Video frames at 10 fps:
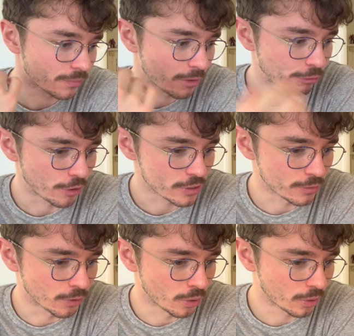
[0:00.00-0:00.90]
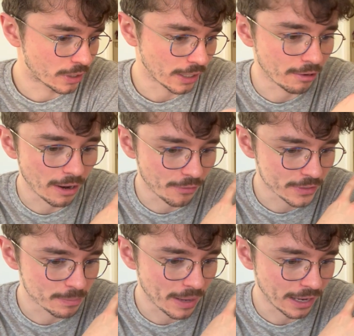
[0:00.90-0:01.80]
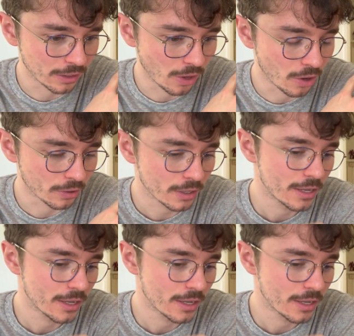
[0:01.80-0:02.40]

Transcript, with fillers: First of all, clear out this backlog.